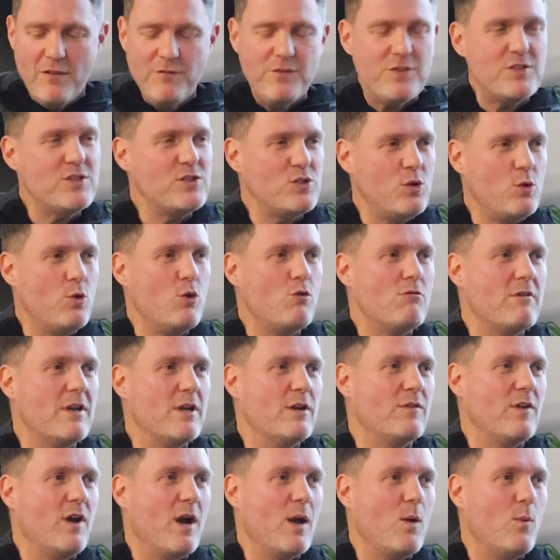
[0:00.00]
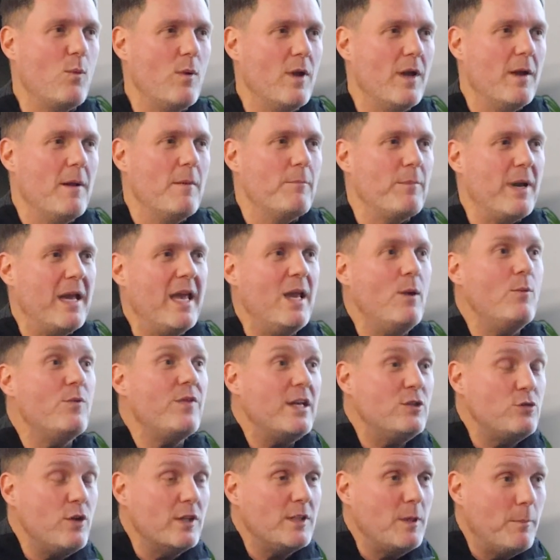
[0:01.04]
I love the story of like, but
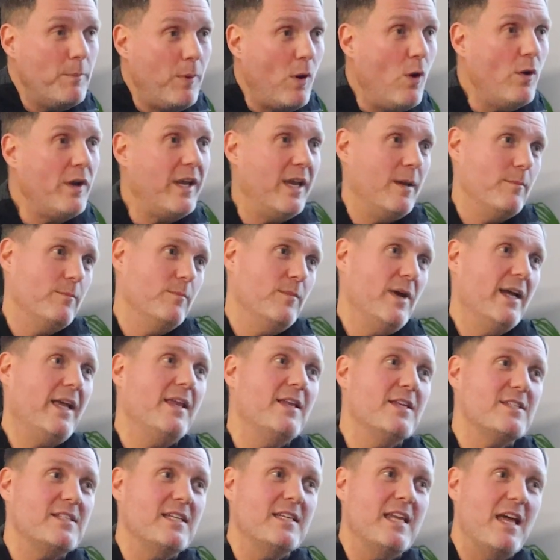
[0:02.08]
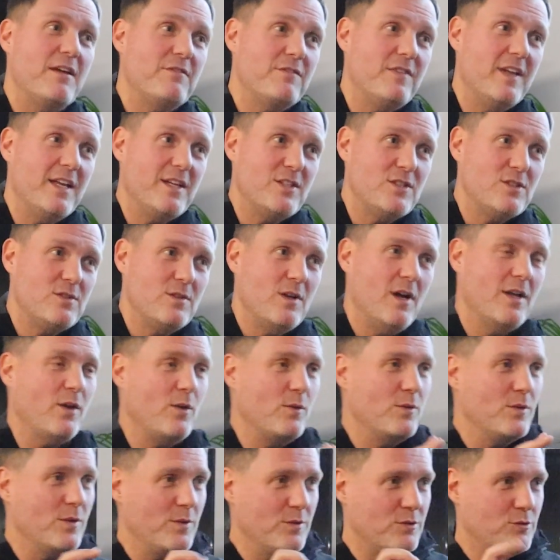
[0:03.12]
they tried to block him. Again, it's a Netflix
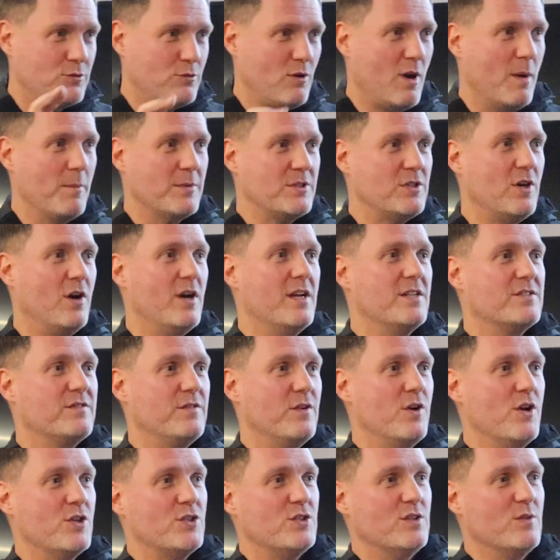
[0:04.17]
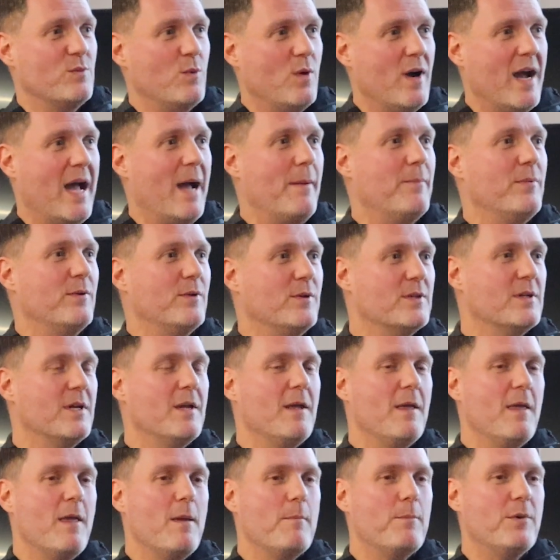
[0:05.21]
dramatized version of what happened.
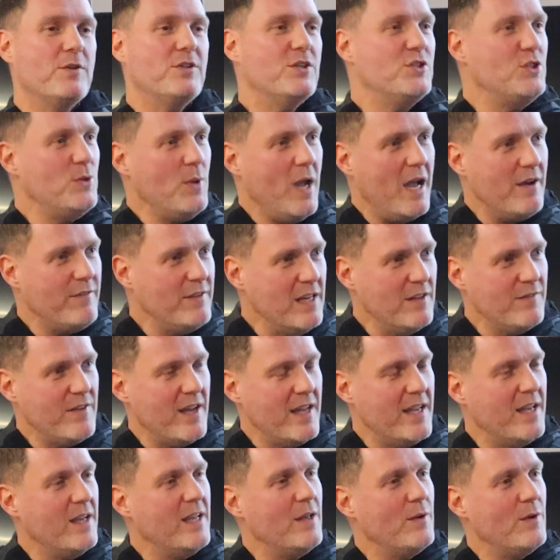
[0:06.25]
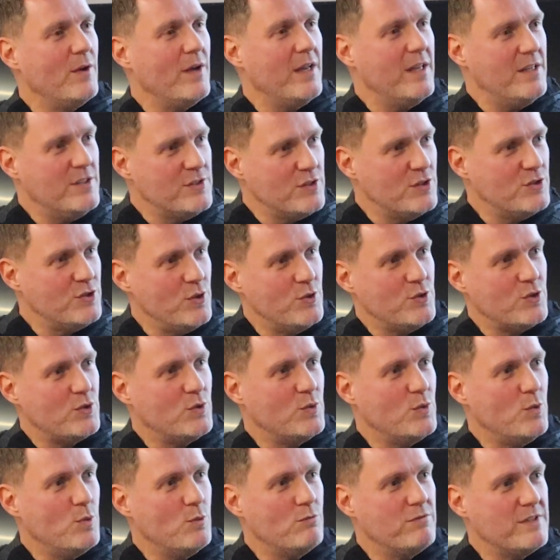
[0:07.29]
But did you have any of that
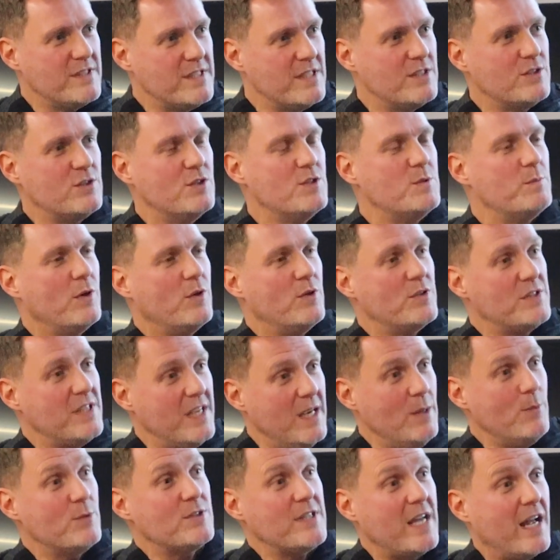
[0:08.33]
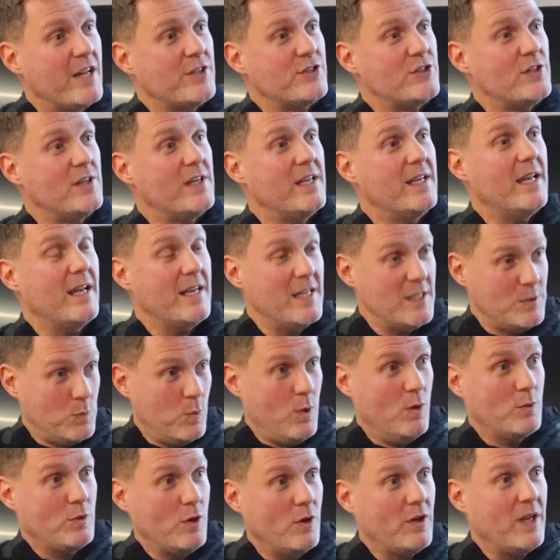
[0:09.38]
institutional resistance? Because he was actually, and it's
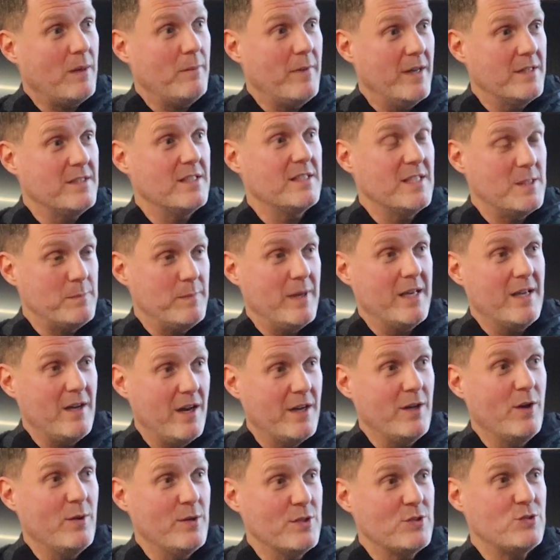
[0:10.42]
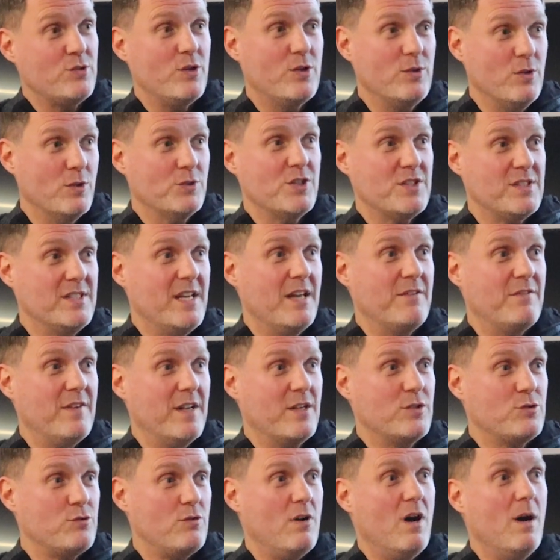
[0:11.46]
well documented, this bit I know is true, not just
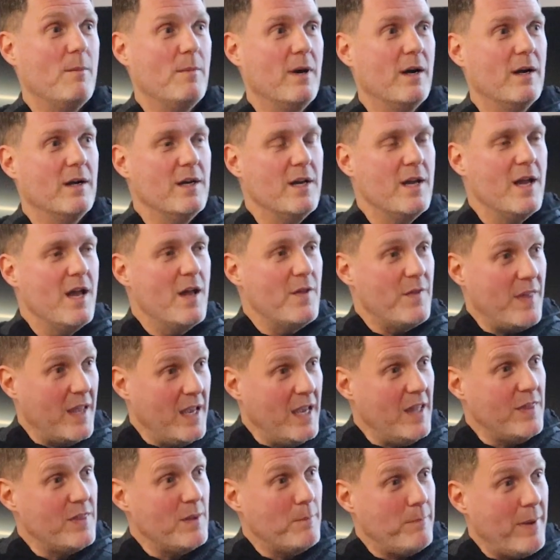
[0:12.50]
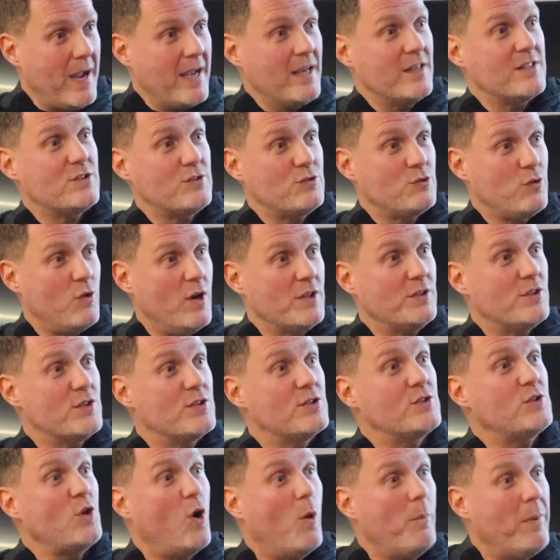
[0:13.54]
Netflix drama, the banks tried to
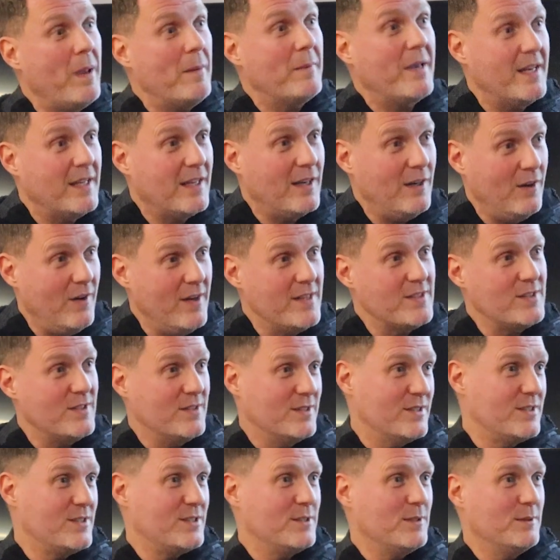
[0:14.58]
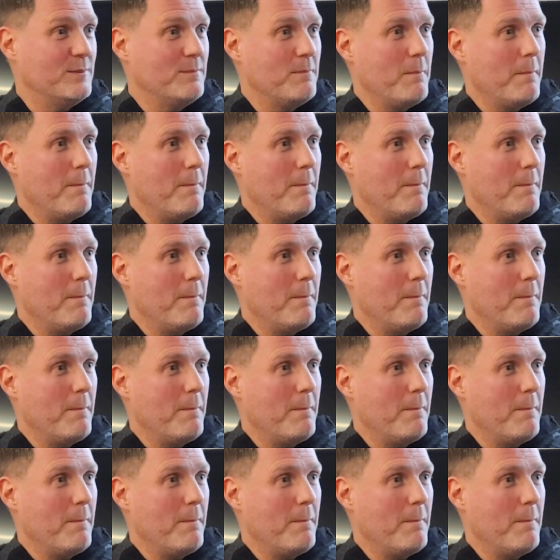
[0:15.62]
stop him getting a license.